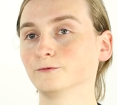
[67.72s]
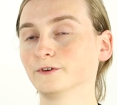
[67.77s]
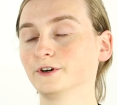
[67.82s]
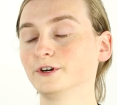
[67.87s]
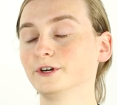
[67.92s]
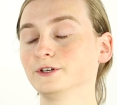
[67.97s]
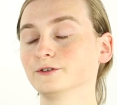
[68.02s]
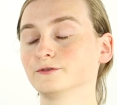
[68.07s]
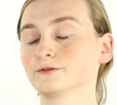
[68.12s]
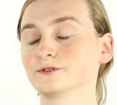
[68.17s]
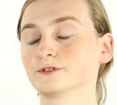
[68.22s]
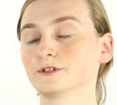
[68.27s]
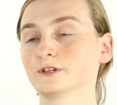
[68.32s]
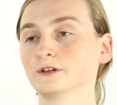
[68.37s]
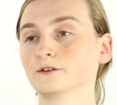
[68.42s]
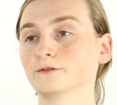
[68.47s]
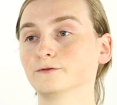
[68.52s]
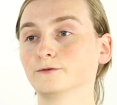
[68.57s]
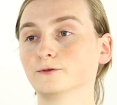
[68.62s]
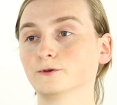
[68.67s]
very
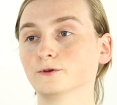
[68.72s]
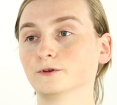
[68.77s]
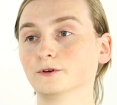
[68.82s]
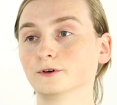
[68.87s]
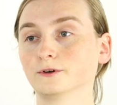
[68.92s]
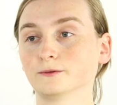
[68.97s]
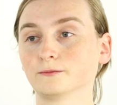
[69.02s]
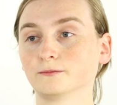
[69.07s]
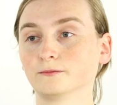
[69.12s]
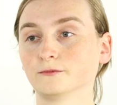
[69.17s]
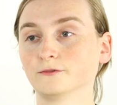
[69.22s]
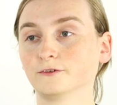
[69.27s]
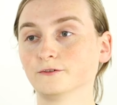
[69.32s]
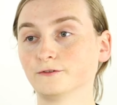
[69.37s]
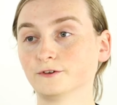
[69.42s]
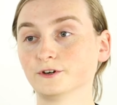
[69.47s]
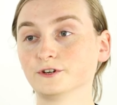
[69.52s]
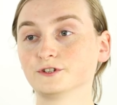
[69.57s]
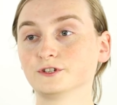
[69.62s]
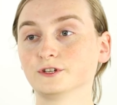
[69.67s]
interesting for
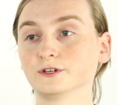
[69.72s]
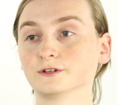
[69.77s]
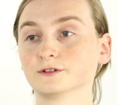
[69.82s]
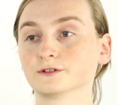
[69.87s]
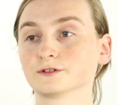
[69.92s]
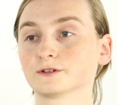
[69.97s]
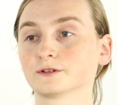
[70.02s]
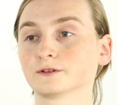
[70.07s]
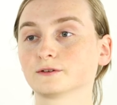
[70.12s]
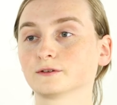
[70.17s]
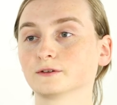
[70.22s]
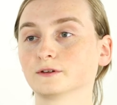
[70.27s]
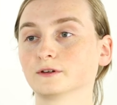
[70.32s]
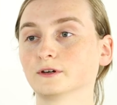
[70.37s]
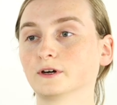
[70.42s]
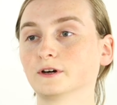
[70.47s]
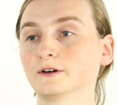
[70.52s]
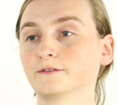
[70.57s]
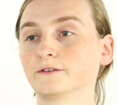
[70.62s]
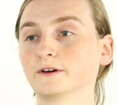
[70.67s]
first years.
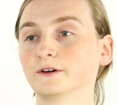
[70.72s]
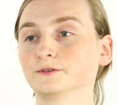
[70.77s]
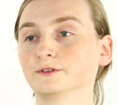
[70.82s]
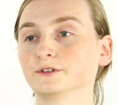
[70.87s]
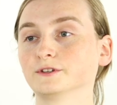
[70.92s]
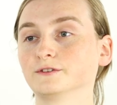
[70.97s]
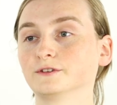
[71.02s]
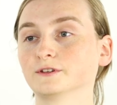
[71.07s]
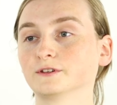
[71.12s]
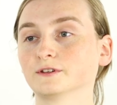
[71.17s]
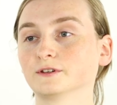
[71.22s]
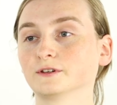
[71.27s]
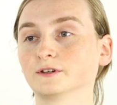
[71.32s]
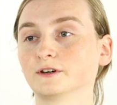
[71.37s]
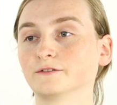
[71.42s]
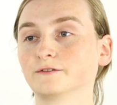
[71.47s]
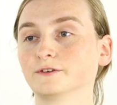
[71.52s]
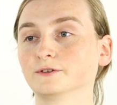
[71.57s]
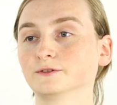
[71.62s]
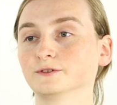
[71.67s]
I found
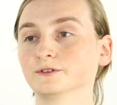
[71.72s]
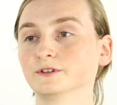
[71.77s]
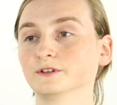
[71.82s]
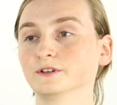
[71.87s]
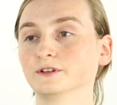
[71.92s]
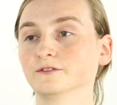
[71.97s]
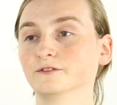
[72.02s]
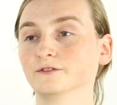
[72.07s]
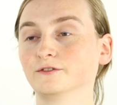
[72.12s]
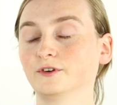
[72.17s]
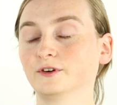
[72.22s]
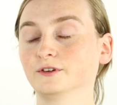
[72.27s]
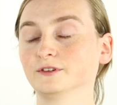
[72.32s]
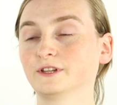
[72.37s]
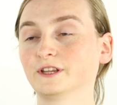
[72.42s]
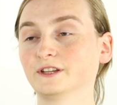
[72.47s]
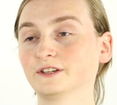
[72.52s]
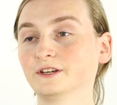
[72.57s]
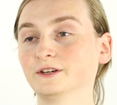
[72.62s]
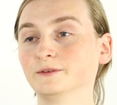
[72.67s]

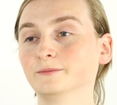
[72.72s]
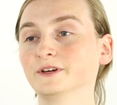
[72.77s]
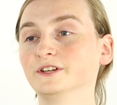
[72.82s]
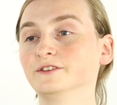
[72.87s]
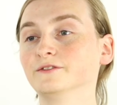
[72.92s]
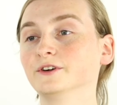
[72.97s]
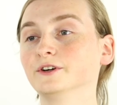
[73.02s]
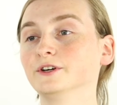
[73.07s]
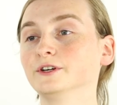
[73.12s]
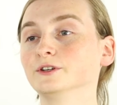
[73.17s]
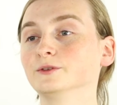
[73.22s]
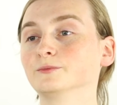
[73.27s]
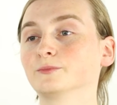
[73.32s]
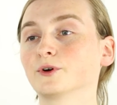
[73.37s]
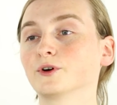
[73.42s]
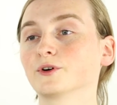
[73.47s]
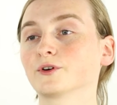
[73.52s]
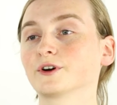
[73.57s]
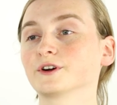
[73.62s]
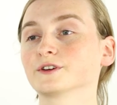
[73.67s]
that they made very good
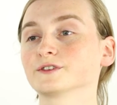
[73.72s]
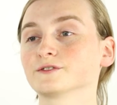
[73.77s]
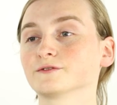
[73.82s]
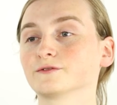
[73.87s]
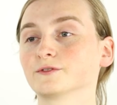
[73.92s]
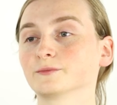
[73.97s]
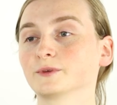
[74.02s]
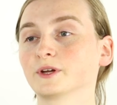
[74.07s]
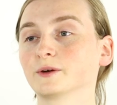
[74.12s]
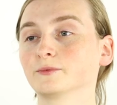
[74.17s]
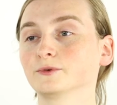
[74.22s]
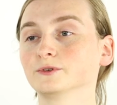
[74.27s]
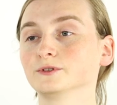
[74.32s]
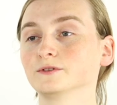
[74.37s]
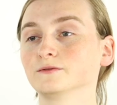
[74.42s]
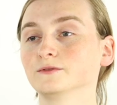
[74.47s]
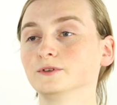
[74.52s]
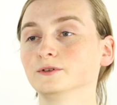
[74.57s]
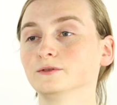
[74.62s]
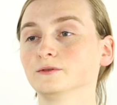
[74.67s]
progress from that
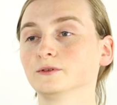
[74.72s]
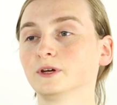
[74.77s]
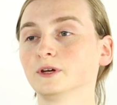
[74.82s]
point of view.